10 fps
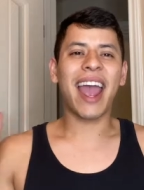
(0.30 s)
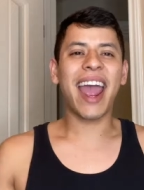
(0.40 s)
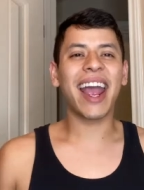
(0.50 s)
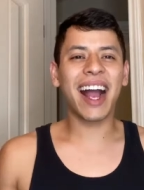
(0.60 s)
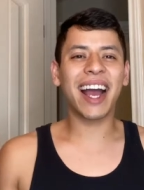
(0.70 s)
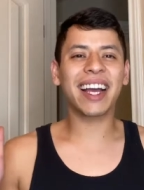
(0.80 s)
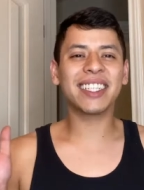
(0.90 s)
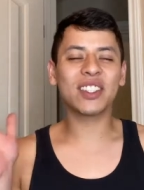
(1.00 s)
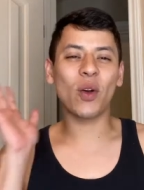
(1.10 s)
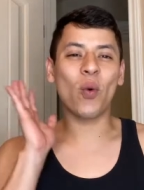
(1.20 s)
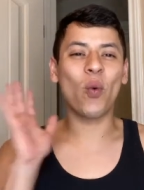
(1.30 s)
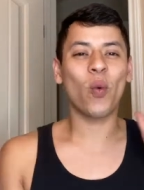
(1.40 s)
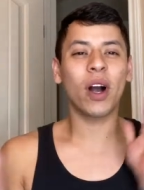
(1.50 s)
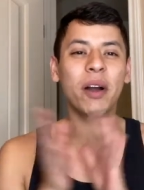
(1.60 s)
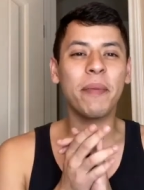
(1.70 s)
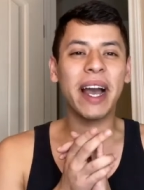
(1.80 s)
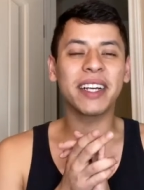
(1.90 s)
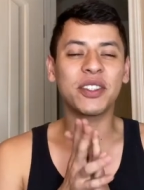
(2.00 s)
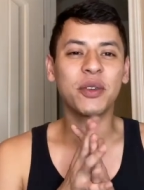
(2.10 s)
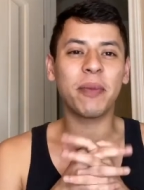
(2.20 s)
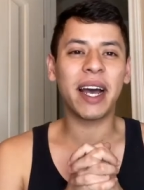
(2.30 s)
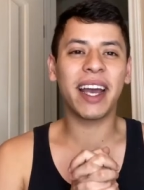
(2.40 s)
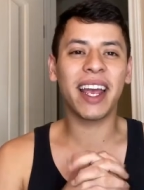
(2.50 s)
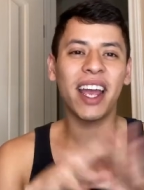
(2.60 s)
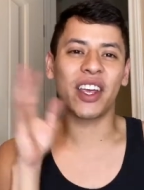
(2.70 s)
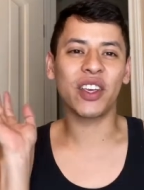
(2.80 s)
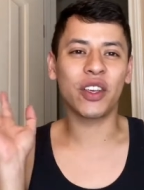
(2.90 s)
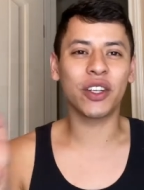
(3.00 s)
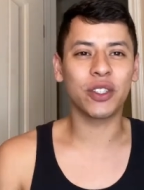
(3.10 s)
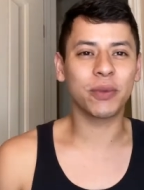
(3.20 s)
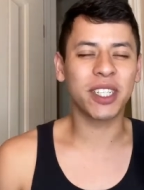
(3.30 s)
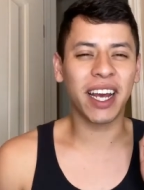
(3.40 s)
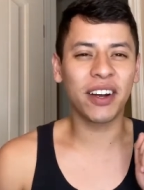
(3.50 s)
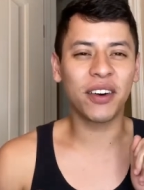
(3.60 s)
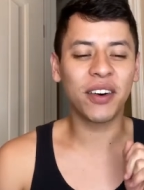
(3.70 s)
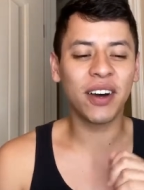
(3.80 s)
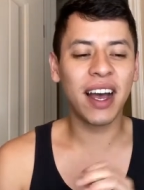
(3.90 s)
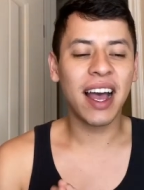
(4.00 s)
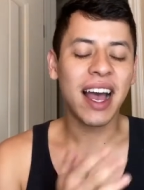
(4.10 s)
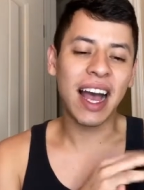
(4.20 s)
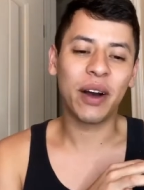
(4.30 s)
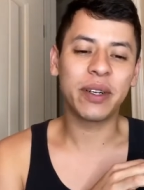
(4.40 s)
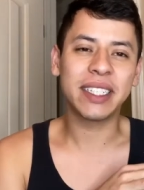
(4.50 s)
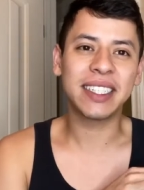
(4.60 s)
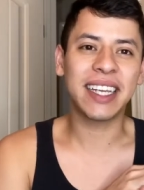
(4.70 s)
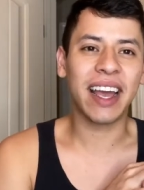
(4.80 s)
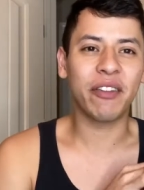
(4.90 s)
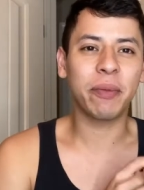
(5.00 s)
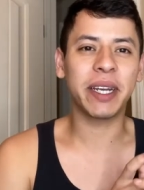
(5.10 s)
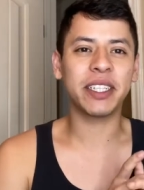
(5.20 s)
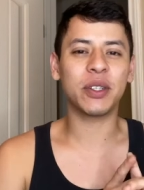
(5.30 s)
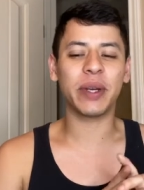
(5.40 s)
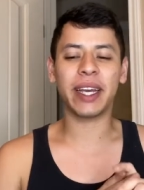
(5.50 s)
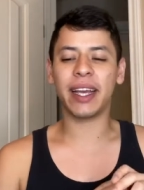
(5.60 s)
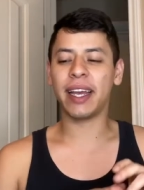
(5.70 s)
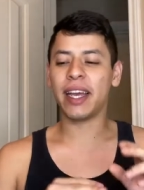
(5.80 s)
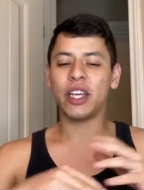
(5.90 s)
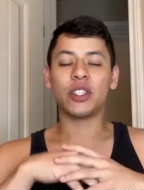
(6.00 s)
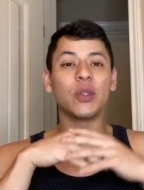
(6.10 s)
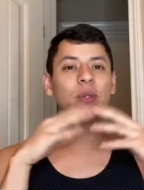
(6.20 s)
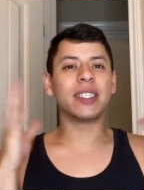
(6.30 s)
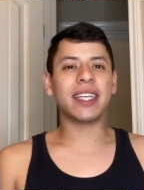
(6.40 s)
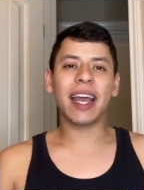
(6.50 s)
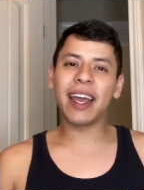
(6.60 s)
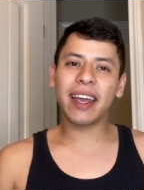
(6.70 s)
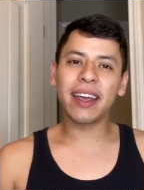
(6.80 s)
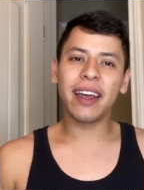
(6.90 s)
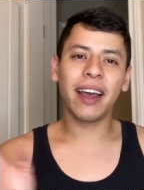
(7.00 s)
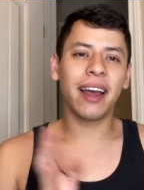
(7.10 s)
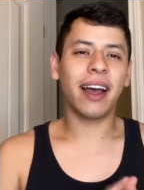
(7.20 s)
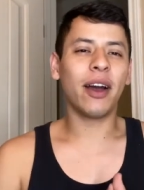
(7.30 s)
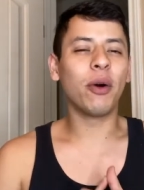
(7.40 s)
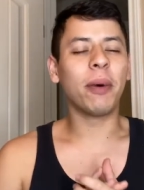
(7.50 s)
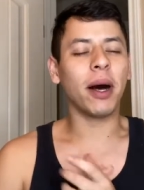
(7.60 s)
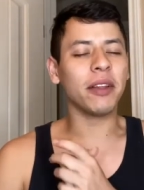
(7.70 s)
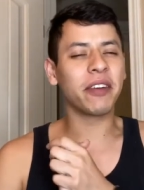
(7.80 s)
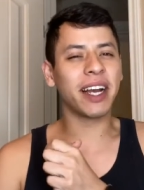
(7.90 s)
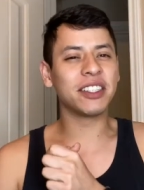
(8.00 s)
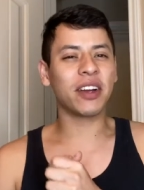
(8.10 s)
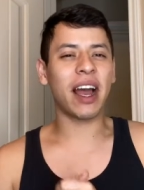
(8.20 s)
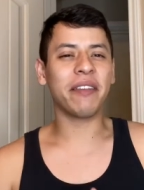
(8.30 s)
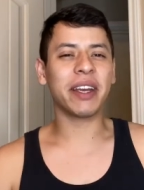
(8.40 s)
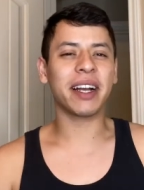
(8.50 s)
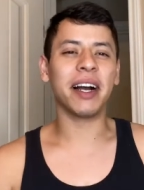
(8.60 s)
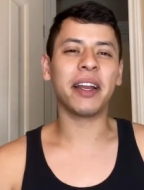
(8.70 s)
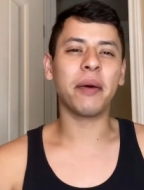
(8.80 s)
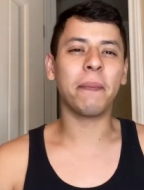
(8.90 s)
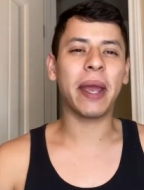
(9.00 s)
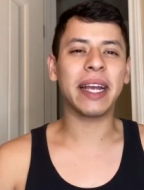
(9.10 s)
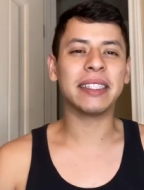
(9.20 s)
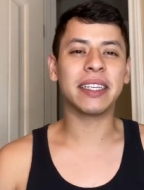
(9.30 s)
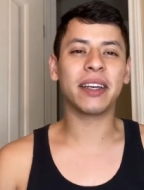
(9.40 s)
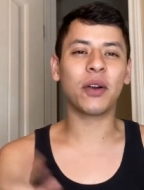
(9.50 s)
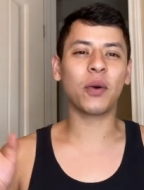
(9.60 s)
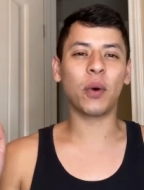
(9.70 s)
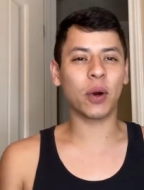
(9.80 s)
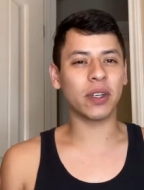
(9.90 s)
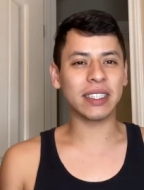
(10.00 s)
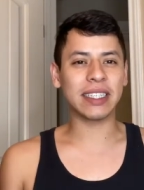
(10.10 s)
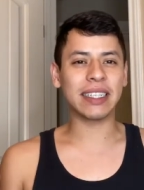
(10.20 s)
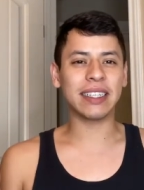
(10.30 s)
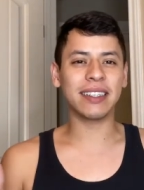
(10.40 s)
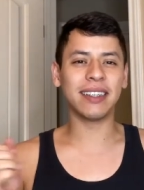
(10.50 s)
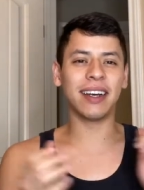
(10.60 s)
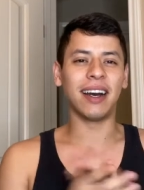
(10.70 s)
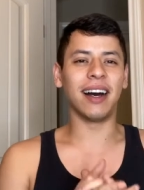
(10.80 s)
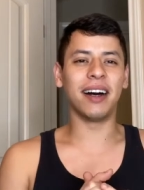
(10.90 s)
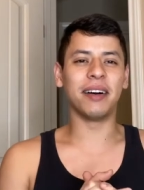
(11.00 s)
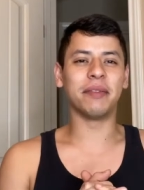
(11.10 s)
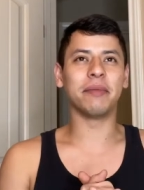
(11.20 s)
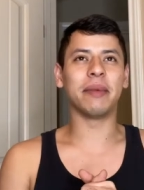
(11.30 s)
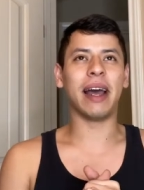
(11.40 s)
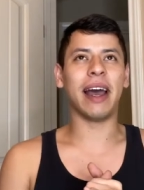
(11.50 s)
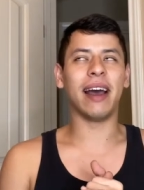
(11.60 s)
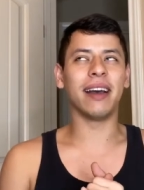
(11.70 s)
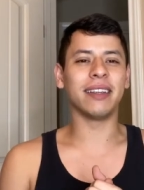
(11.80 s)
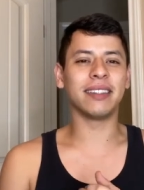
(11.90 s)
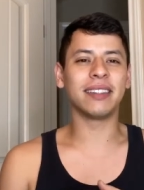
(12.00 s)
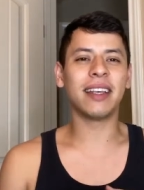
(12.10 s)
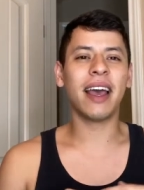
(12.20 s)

Hey guys, welcome back to my YouTube channel. How is everybody doing today? I hope all of you guys are having an amazing quarantine, as